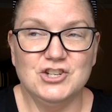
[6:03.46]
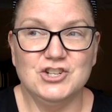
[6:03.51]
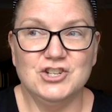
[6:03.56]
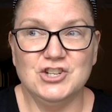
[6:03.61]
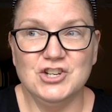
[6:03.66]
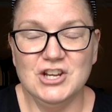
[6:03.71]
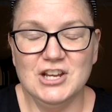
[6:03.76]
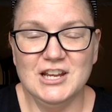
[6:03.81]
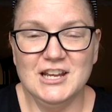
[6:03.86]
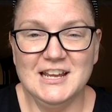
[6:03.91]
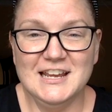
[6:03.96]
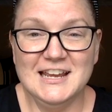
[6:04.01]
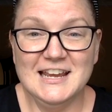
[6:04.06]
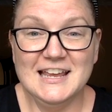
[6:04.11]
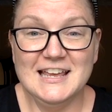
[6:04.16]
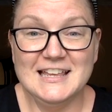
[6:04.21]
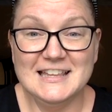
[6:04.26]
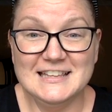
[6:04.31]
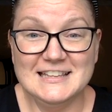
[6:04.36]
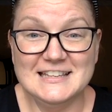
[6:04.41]

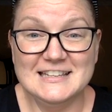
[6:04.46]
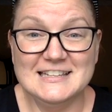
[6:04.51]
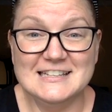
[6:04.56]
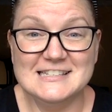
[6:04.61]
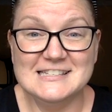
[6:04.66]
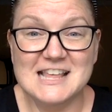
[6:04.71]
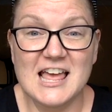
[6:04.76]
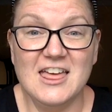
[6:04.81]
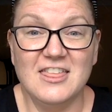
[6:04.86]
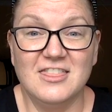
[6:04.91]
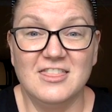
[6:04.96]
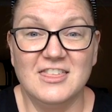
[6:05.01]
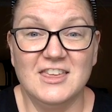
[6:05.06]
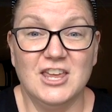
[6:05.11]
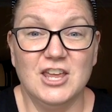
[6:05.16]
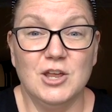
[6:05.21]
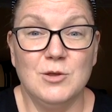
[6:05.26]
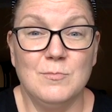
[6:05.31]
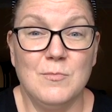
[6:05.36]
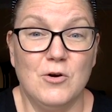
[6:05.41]
she is
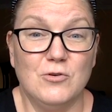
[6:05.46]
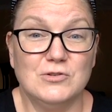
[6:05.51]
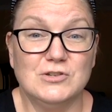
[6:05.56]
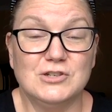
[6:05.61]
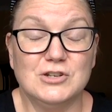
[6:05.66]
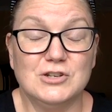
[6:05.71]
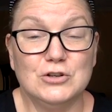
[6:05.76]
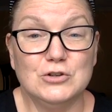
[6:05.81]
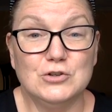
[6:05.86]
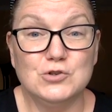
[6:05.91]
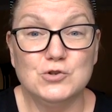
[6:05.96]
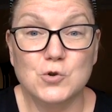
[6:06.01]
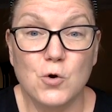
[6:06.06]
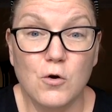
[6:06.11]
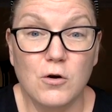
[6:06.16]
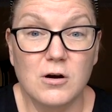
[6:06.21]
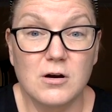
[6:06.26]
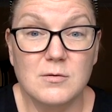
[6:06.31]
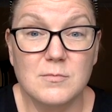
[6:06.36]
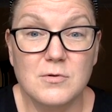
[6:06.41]
the most
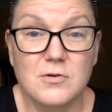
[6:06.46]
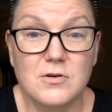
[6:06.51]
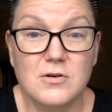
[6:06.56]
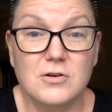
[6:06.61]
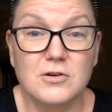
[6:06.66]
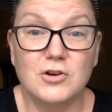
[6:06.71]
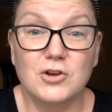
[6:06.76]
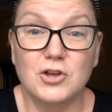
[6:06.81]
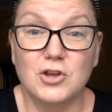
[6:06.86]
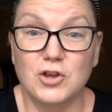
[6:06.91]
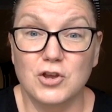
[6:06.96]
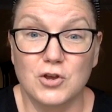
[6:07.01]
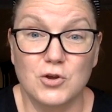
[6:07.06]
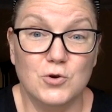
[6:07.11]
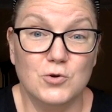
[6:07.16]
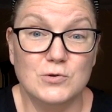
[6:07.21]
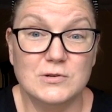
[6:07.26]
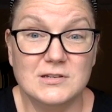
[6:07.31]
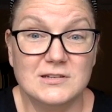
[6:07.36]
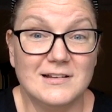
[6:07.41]
adorable
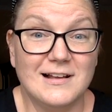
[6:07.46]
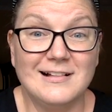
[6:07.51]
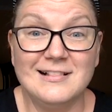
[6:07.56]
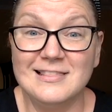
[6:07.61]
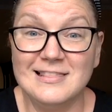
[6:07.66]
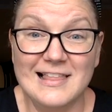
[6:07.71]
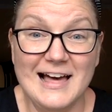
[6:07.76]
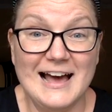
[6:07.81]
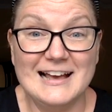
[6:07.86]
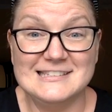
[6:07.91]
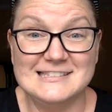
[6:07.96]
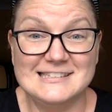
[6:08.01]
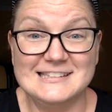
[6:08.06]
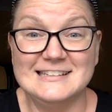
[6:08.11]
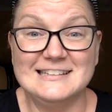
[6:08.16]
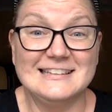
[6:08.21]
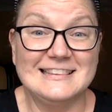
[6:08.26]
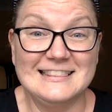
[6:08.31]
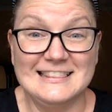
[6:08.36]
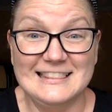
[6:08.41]
cute
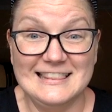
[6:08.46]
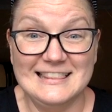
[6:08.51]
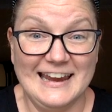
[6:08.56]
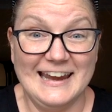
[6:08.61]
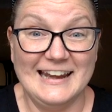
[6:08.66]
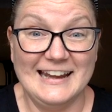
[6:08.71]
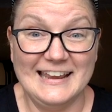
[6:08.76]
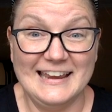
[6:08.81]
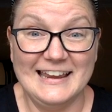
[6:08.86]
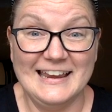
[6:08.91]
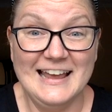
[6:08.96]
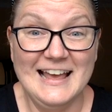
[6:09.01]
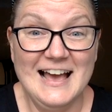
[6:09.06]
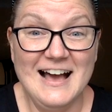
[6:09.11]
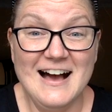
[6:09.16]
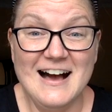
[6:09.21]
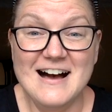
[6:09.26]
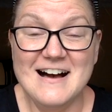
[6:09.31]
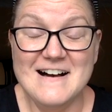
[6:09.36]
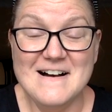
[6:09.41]
classy lady
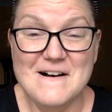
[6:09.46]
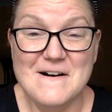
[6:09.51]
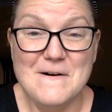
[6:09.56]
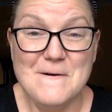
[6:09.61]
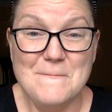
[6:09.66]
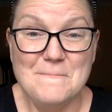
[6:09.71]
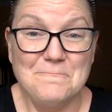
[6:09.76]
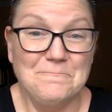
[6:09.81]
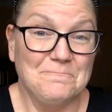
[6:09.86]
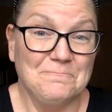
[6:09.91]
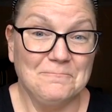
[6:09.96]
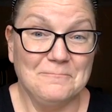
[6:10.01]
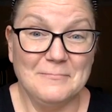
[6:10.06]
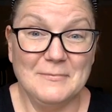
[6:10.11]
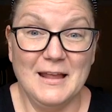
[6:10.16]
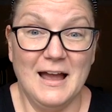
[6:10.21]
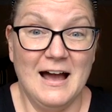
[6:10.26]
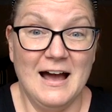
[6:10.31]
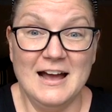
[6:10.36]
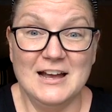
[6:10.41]
um,
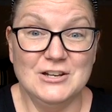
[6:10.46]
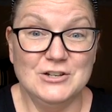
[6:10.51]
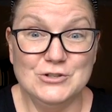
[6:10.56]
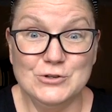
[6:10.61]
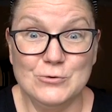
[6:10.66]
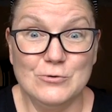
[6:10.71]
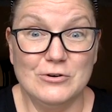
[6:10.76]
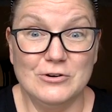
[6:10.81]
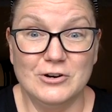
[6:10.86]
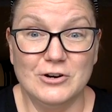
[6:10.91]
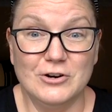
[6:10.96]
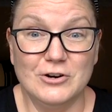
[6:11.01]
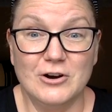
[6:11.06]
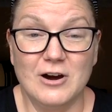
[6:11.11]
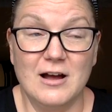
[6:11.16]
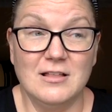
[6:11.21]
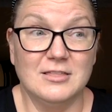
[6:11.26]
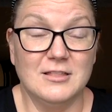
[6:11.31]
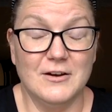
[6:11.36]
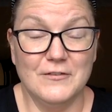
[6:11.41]
I adore her.
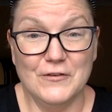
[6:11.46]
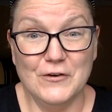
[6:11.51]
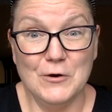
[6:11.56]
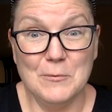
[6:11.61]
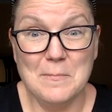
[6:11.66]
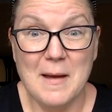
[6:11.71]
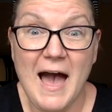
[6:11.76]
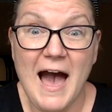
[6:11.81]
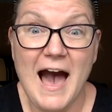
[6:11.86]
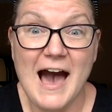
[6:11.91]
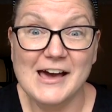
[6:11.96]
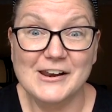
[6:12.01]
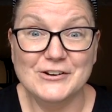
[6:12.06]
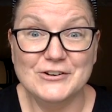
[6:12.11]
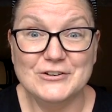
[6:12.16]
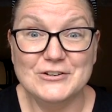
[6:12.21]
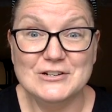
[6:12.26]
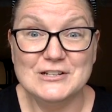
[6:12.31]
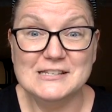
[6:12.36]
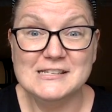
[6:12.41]
I love her
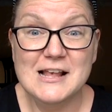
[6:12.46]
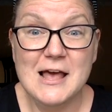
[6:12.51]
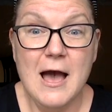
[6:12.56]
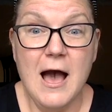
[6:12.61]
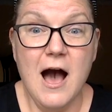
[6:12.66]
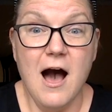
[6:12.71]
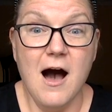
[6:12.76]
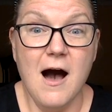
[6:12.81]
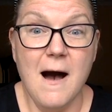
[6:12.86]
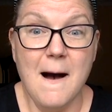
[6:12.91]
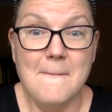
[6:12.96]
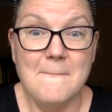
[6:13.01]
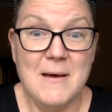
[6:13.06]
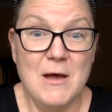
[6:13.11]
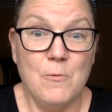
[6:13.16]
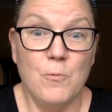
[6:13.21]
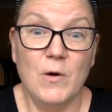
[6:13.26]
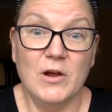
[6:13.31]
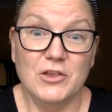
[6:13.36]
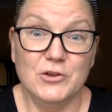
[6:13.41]
patterns. Um,
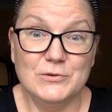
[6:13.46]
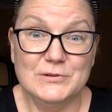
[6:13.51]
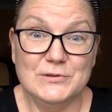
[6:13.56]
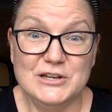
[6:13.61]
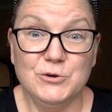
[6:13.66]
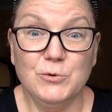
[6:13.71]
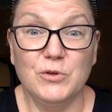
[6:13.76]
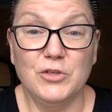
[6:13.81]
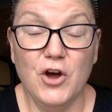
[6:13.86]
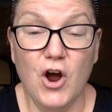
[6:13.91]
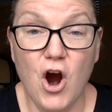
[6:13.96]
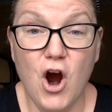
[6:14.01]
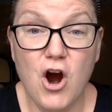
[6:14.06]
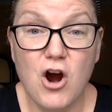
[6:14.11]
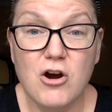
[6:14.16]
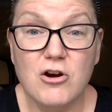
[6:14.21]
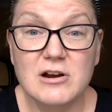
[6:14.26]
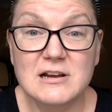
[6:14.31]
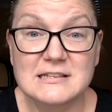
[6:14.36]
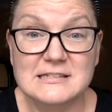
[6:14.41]
and what you did with
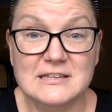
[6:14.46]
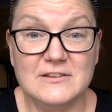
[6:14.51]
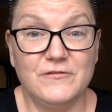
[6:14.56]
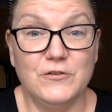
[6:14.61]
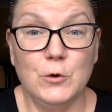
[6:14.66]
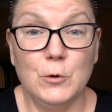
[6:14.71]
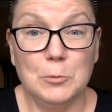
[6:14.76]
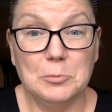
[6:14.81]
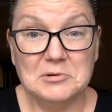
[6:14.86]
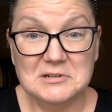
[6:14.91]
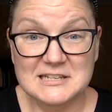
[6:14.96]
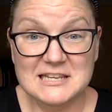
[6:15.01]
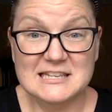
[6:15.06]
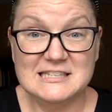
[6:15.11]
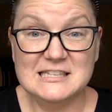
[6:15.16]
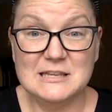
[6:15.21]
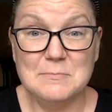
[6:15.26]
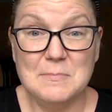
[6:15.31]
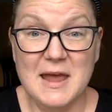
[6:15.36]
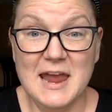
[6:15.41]
her is if you were
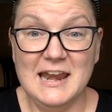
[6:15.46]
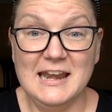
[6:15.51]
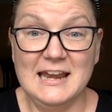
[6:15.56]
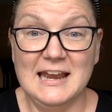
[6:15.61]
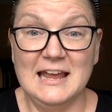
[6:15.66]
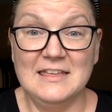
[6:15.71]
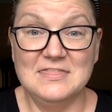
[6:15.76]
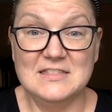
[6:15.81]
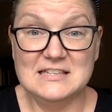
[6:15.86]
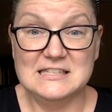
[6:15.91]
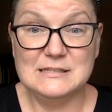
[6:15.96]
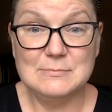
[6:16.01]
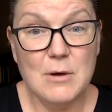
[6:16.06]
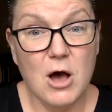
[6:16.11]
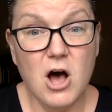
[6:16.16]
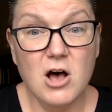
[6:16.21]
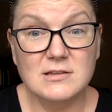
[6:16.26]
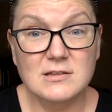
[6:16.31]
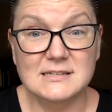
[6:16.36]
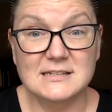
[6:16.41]
participating in the
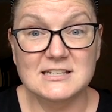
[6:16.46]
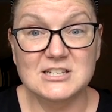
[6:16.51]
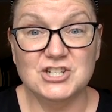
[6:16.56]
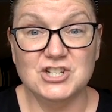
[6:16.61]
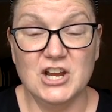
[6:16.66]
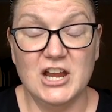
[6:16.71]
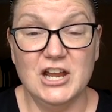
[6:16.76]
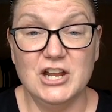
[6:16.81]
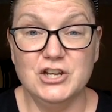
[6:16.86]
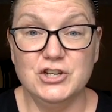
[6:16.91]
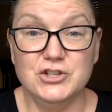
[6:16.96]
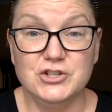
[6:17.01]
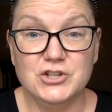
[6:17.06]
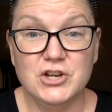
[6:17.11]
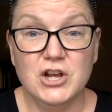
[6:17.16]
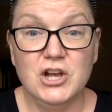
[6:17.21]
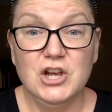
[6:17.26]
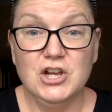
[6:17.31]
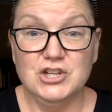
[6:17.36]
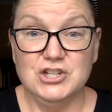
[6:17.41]
smalls exchange,
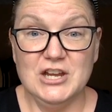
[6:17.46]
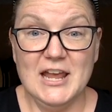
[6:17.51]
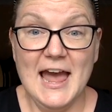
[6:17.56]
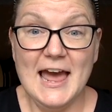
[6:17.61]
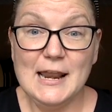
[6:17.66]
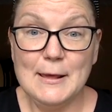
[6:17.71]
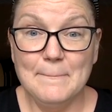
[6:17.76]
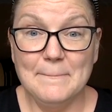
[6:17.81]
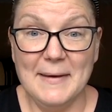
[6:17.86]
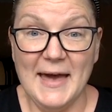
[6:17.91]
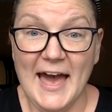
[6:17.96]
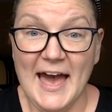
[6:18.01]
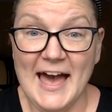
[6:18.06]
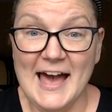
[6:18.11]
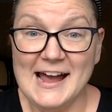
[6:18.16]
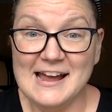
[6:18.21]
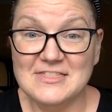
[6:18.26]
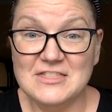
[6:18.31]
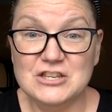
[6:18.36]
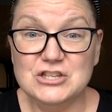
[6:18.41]
she had a
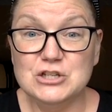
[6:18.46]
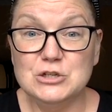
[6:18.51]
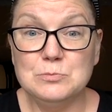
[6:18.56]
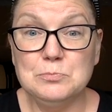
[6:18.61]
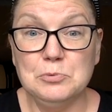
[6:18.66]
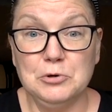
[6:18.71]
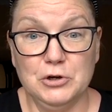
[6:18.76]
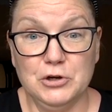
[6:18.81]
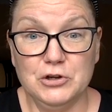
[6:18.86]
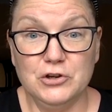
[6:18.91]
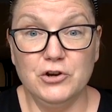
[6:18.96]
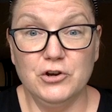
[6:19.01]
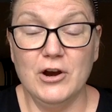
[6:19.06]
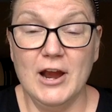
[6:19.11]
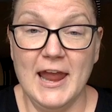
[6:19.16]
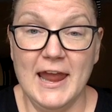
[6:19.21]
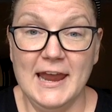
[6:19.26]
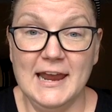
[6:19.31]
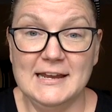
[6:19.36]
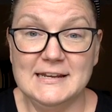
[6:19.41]
bag that you put your
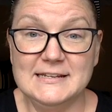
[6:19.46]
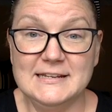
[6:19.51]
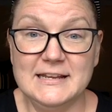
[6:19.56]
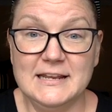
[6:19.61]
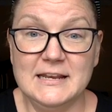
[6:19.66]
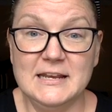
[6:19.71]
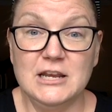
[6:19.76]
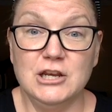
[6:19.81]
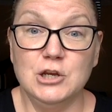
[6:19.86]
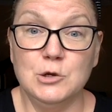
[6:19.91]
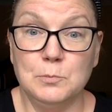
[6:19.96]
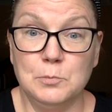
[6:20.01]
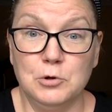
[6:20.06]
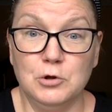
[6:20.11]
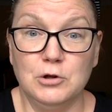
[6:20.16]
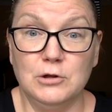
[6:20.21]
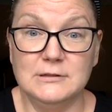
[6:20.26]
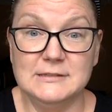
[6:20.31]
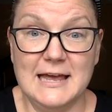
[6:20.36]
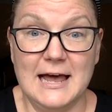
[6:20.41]
hand in and you
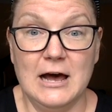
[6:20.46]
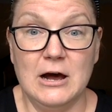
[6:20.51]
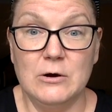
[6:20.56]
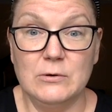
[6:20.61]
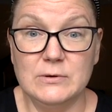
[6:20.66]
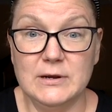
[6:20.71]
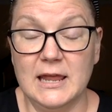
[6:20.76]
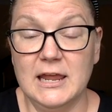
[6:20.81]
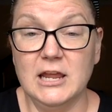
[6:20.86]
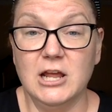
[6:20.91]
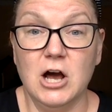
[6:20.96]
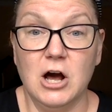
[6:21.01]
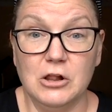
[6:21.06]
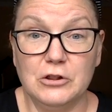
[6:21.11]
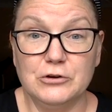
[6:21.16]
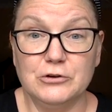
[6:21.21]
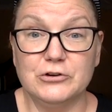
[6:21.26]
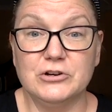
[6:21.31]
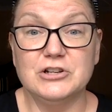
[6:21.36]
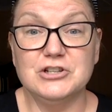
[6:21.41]
pulled out a
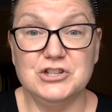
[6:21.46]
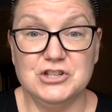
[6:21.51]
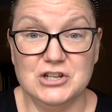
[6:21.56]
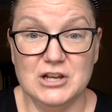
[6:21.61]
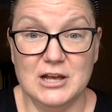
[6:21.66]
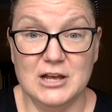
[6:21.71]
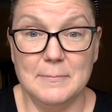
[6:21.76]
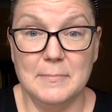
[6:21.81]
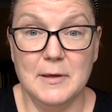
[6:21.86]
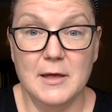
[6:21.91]
colored chip.